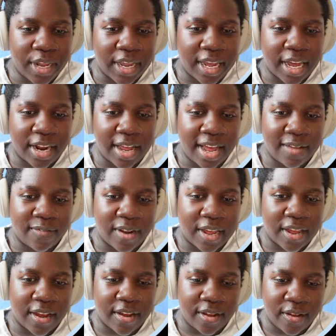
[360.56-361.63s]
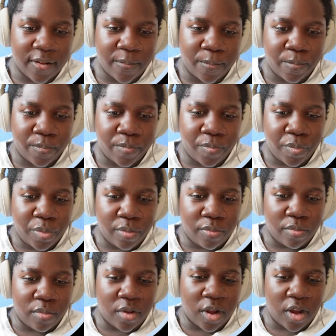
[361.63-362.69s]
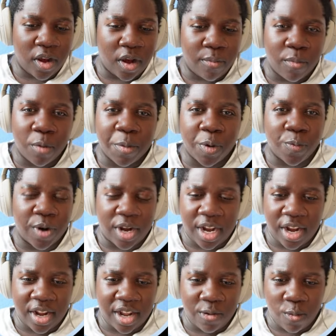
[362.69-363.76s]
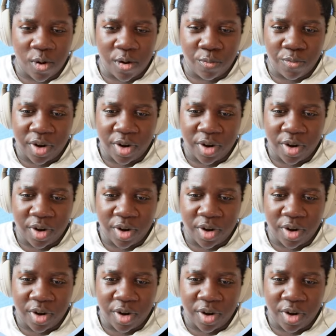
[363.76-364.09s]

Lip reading: they kind of have like a moment where they weren't